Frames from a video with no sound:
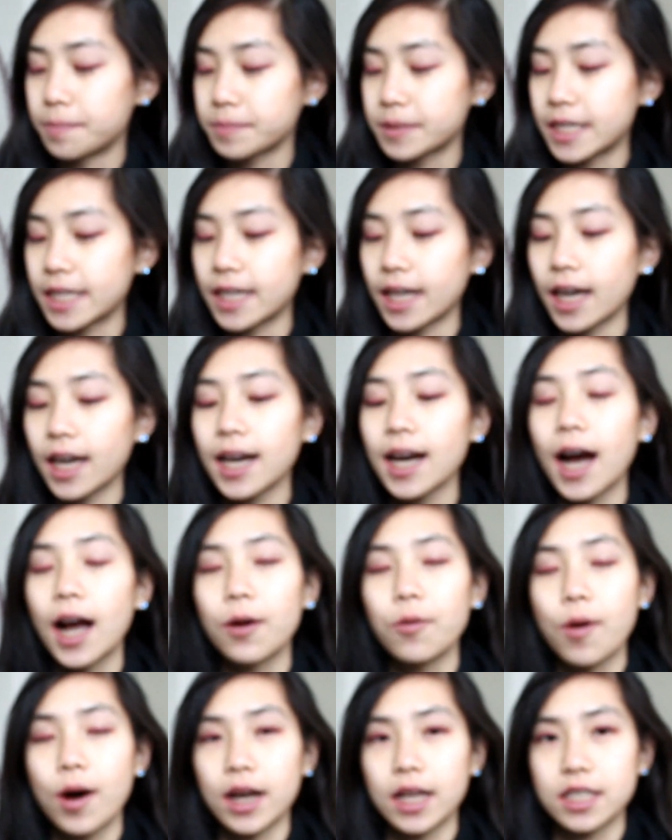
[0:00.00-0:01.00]
Today
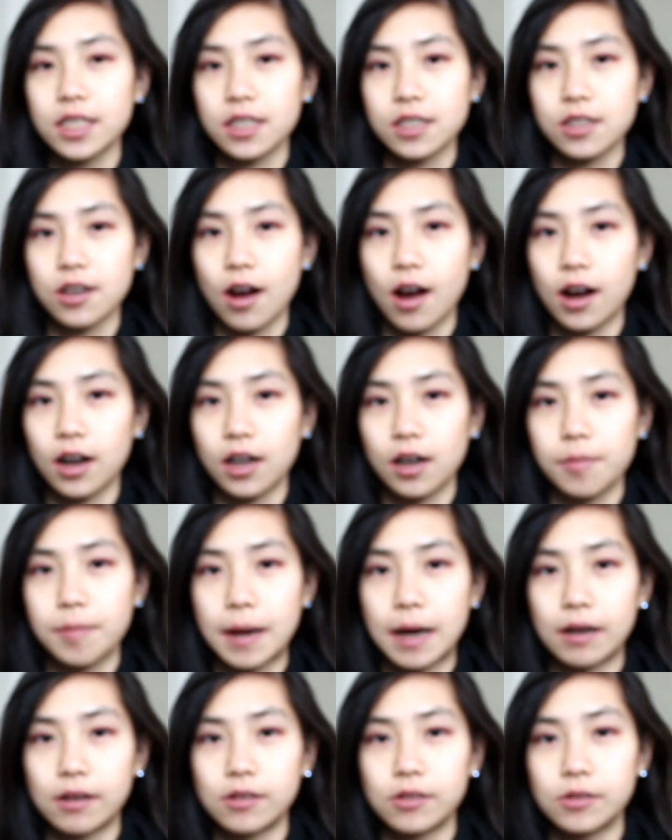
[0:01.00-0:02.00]
I wanted to talk
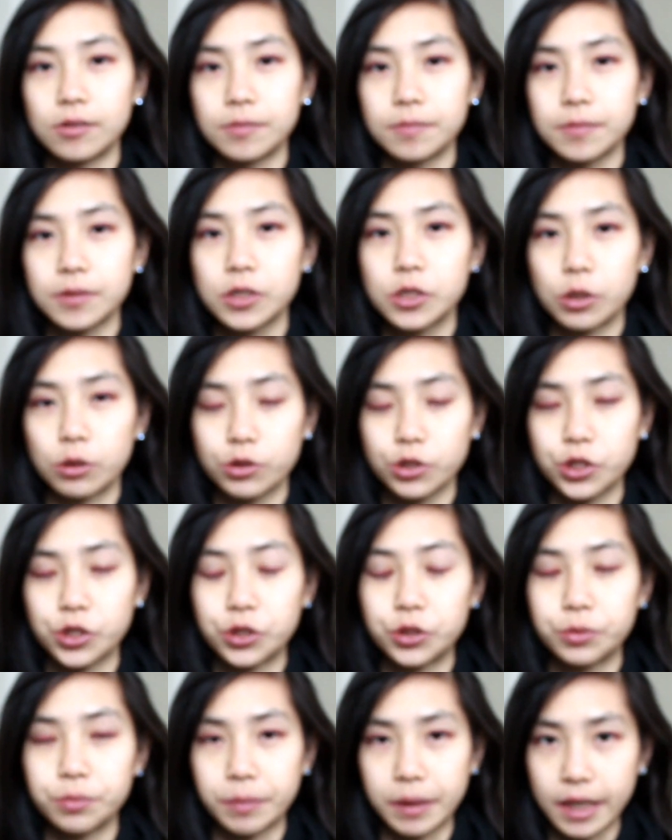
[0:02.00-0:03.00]
about
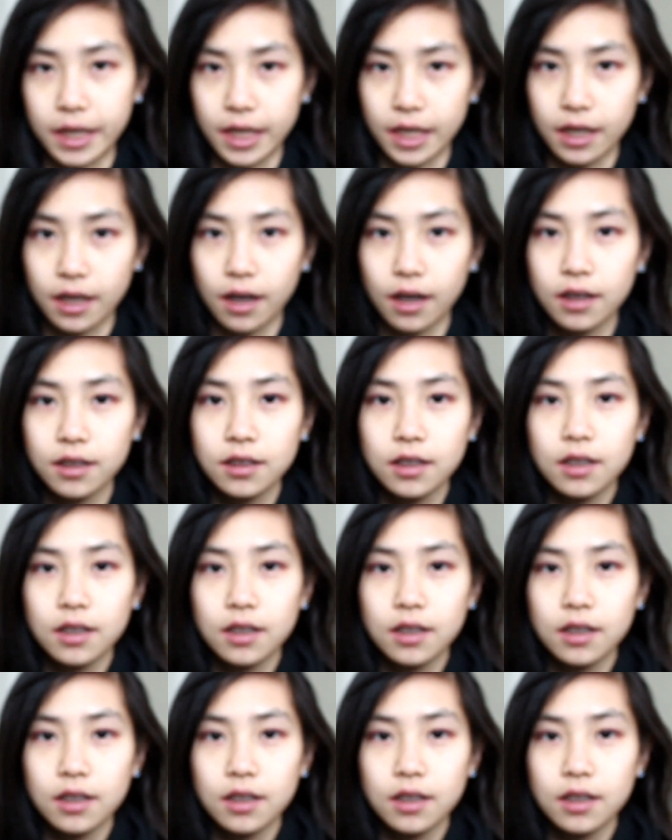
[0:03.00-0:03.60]
social media,